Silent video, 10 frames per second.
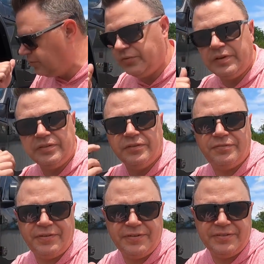using the
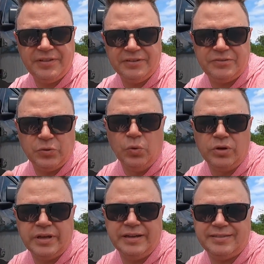
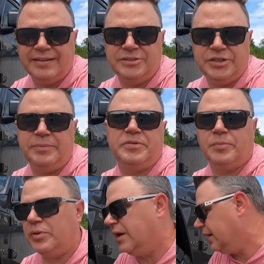toolkit that Jeep
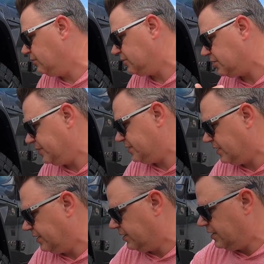supplied, which, let me
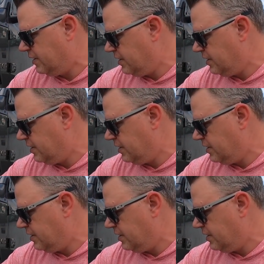tell you,